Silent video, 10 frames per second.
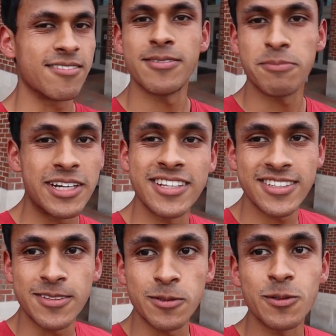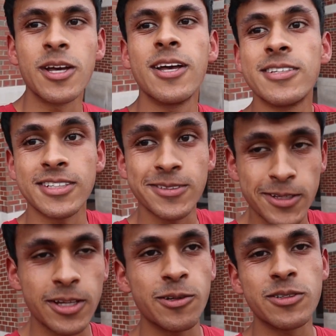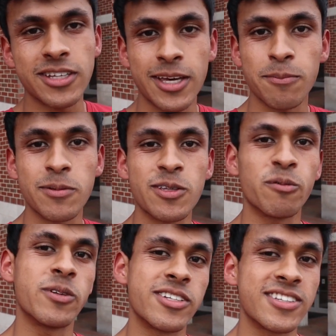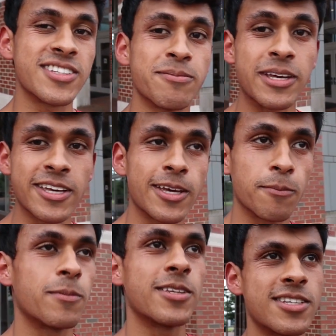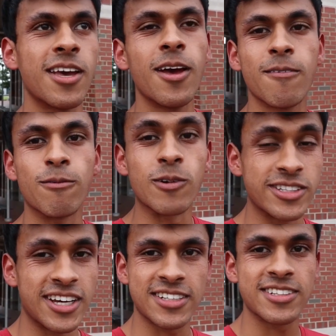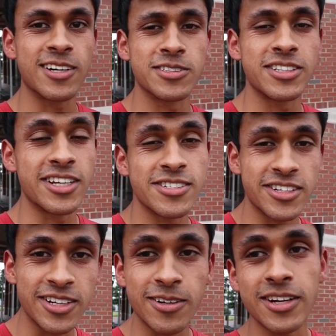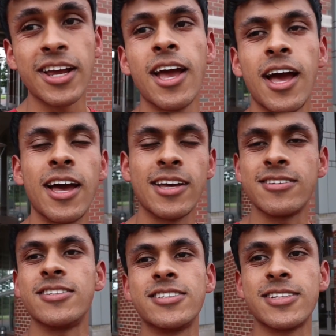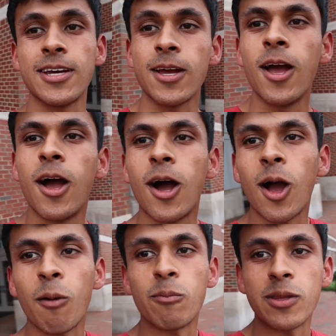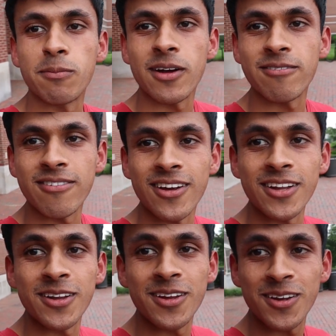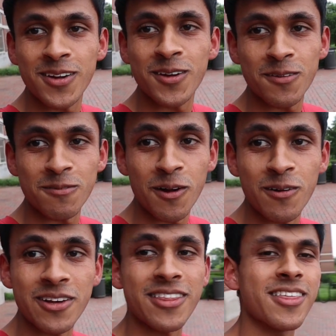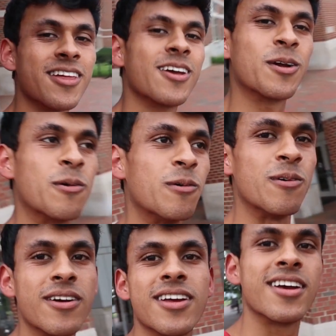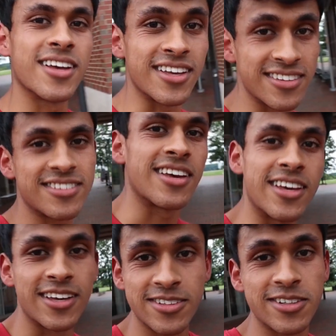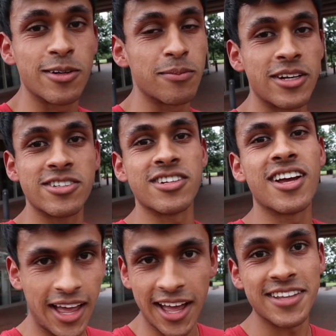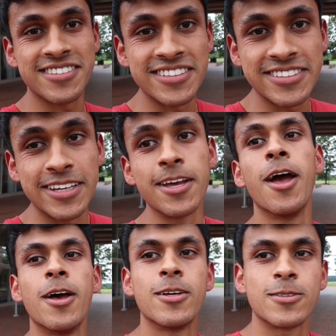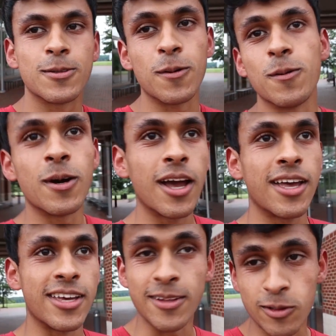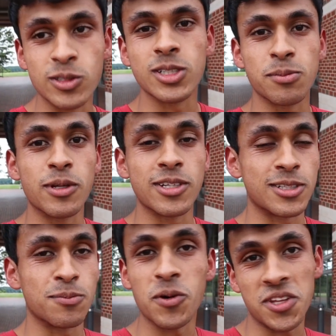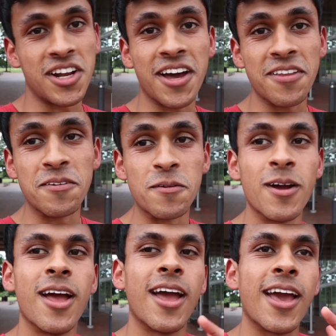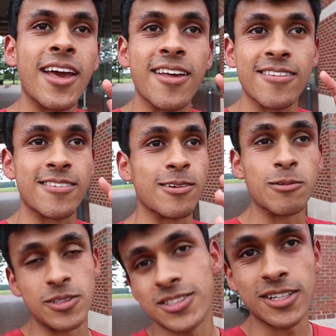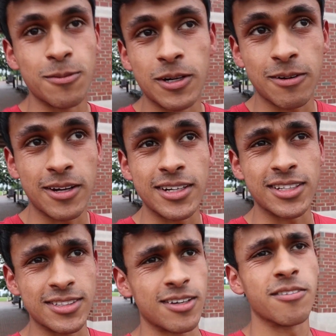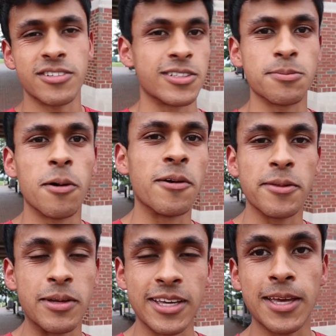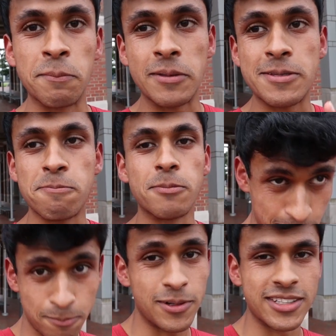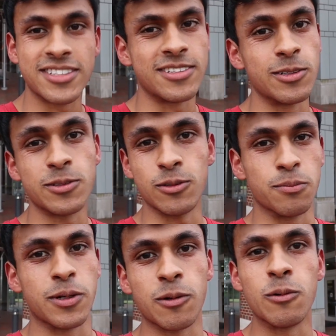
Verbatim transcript: seven minutes to Centennial Campus, which is the main campus for textiles and engineering at NC State. I'm with my friend Rohit, who is a engineering major at NC State. So he knows these buildings more than I do. And so we're just gonna walk around. It's obviously smaller than main campus, but still super